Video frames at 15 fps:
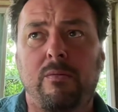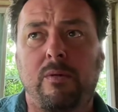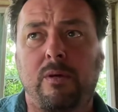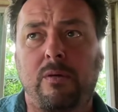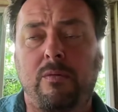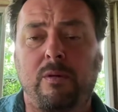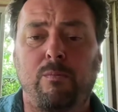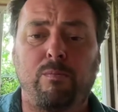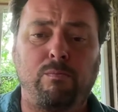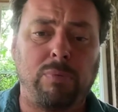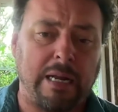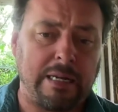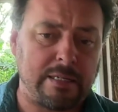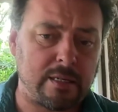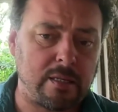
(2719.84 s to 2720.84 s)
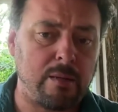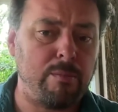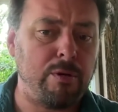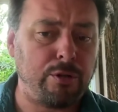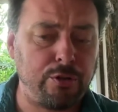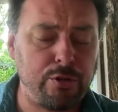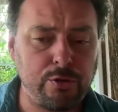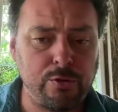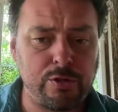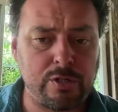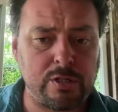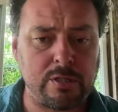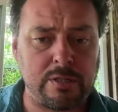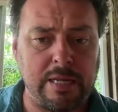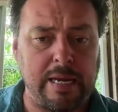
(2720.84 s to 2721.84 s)
the blights and the
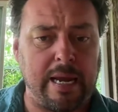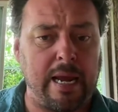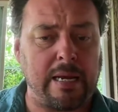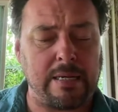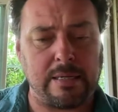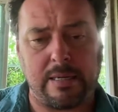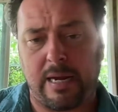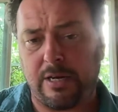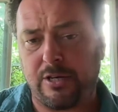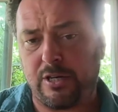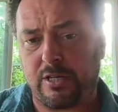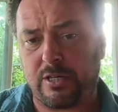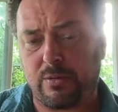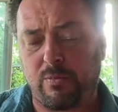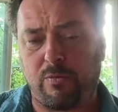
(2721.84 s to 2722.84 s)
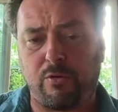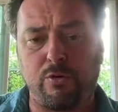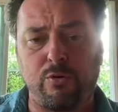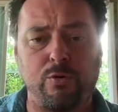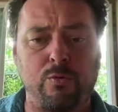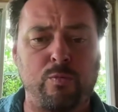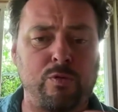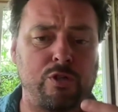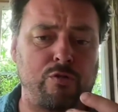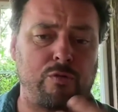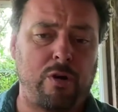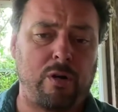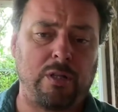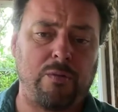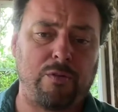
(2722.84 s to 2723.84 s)
mildews, they can't digest through
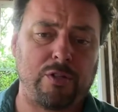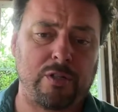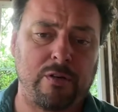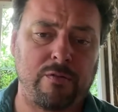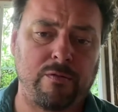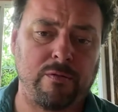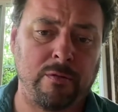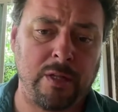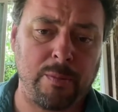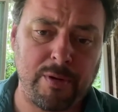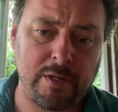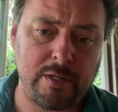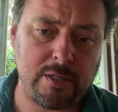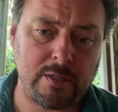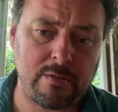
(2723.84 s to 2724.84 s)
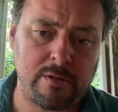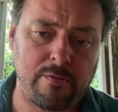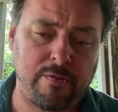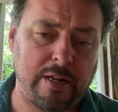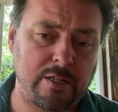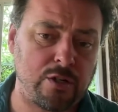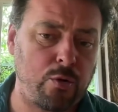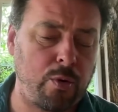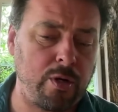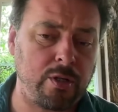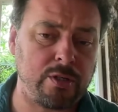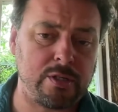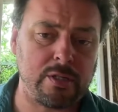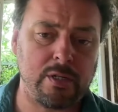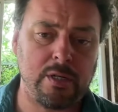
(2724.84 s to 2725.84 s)
strong levels of lipids, the fats and
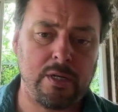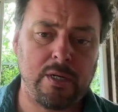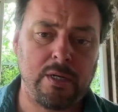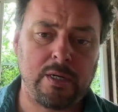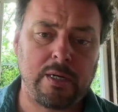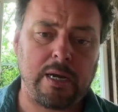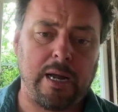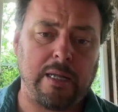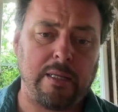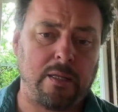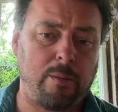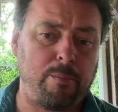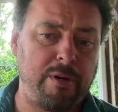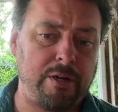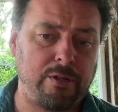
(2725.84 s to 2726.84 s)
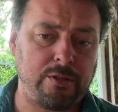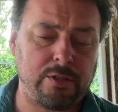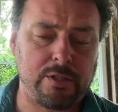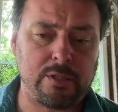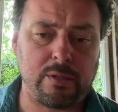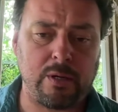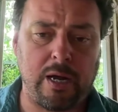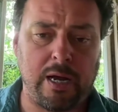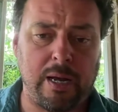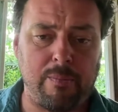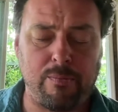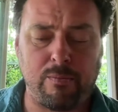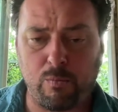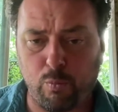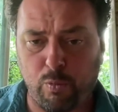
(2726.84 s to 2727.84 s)
oils. And then the beetles,
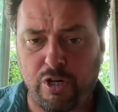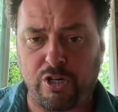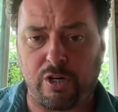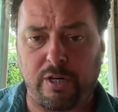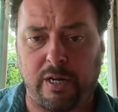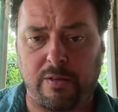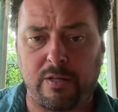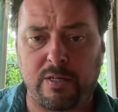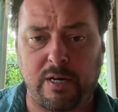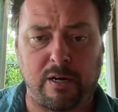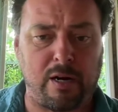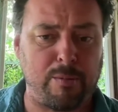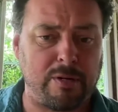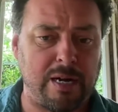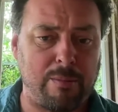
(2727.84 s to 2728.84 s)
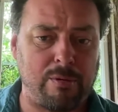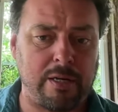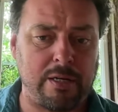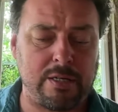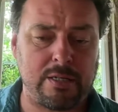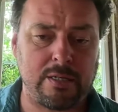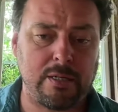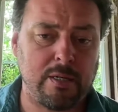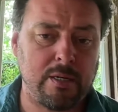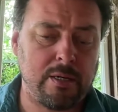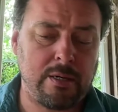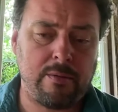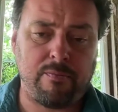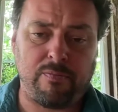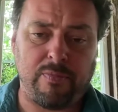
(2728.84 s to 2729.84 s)
when you start to get the secondary metabolites,
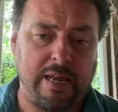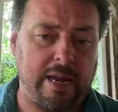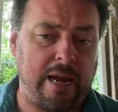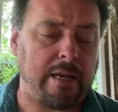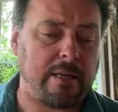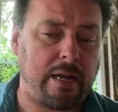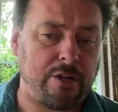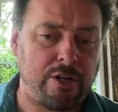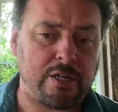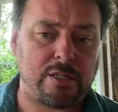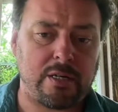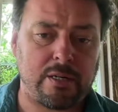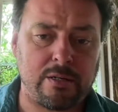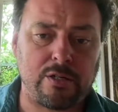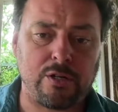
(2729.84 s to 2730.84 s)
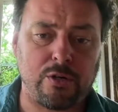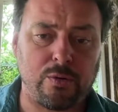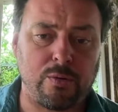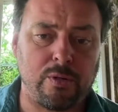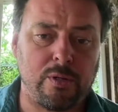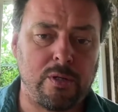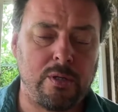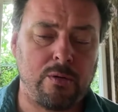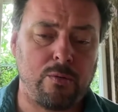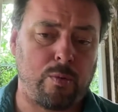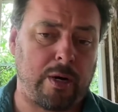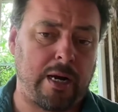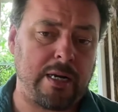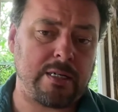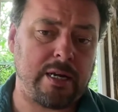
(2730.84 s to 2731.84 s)
they can't digest it. So
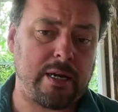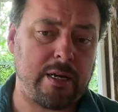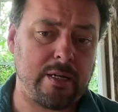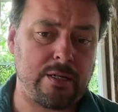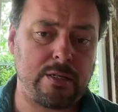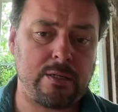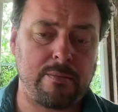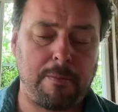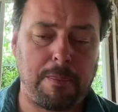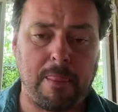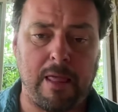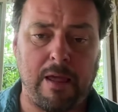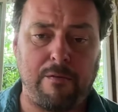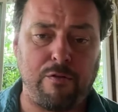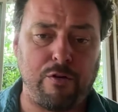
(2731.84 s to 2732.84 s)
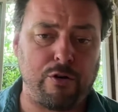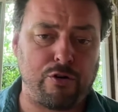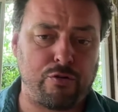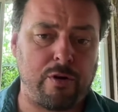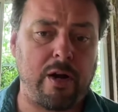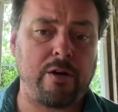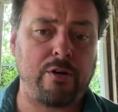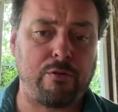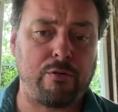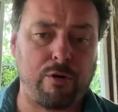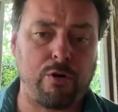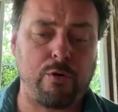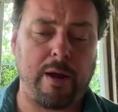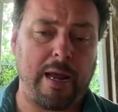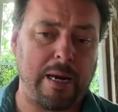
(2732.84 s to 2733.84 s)
what I say is, if you're trying to
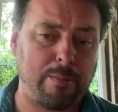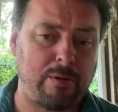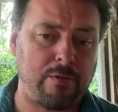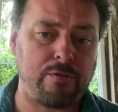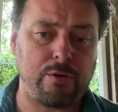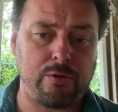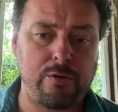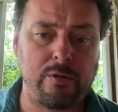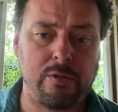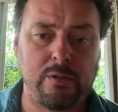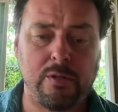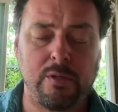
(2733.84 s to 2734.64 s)
grow animal food,